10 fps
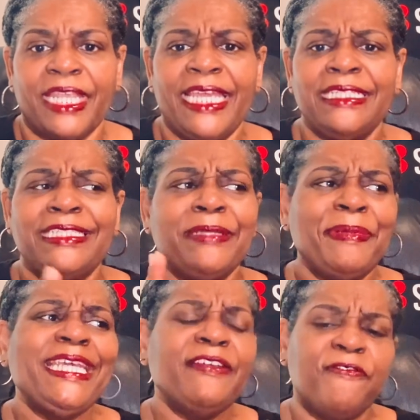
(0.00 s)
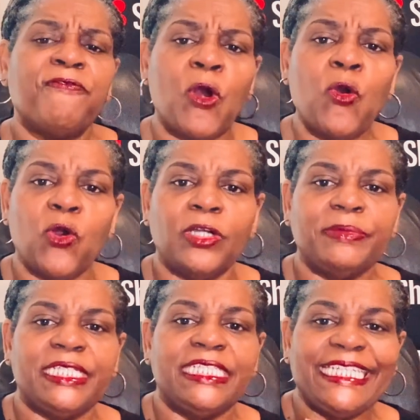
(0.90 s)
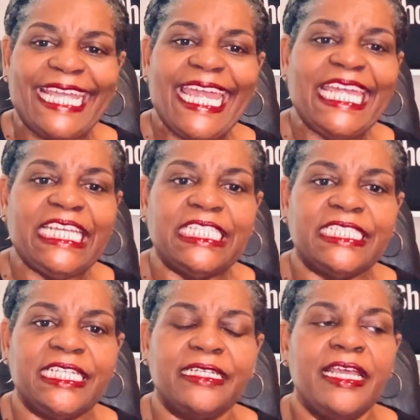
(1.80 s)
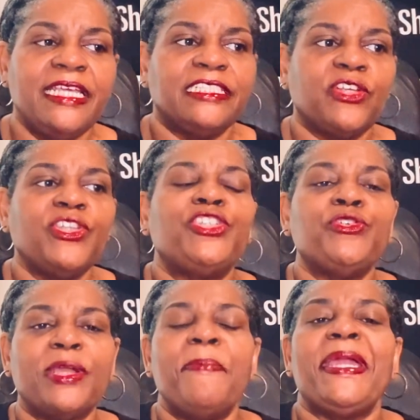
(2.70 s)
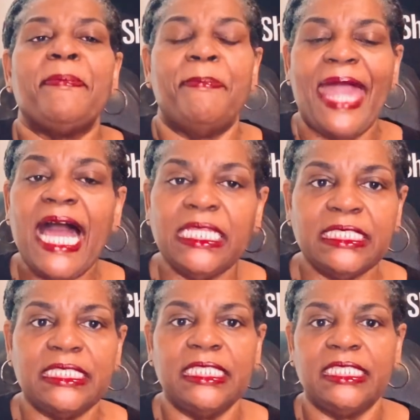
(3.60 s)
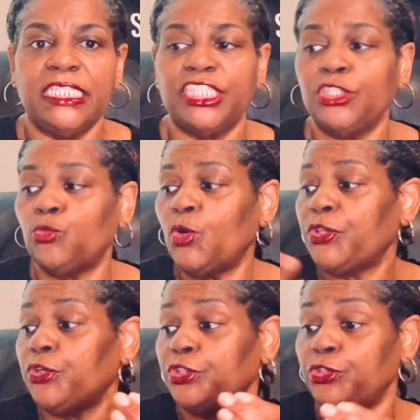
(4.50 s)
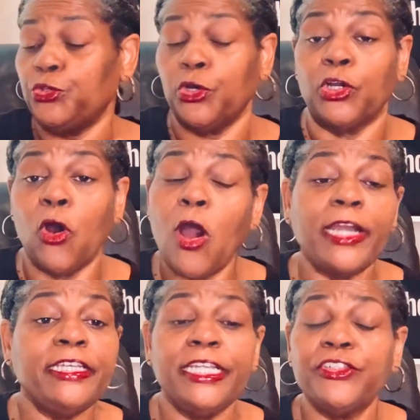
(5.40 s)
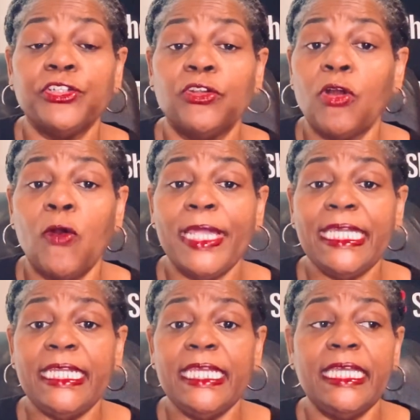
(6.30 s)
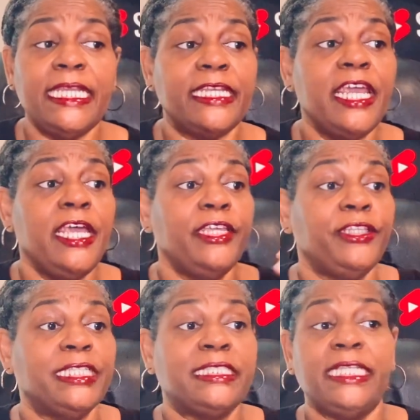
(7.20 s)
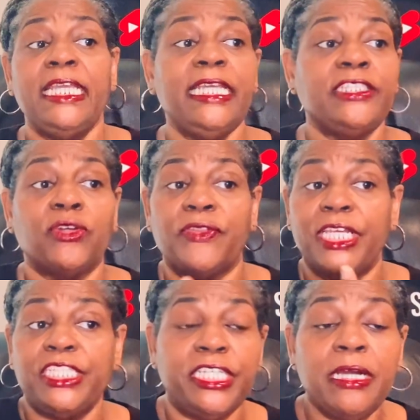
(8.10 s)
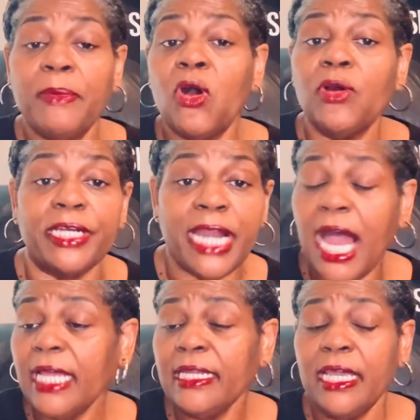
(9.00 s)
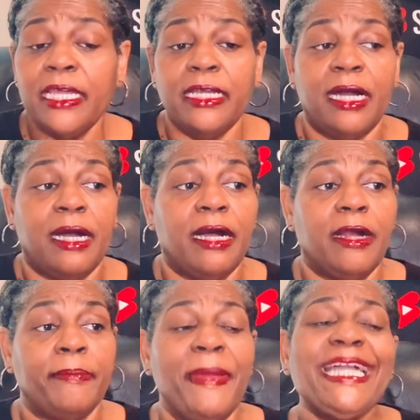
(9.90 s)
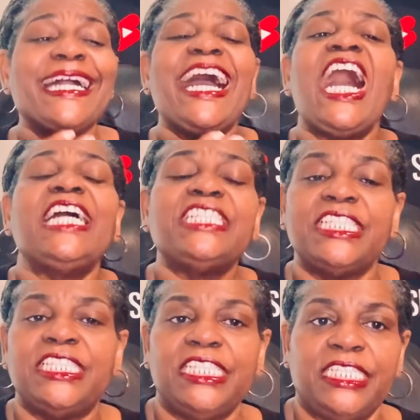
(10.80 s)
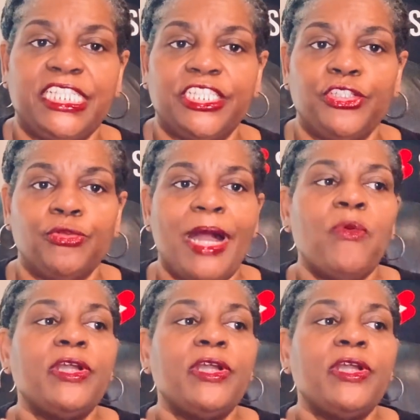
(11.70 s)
And to be informed, engaged, and so that you can make balanced decisions, whether it's your garden that you're growing it in and the seeds, are they GMO or not? Make a conscious decision. Do I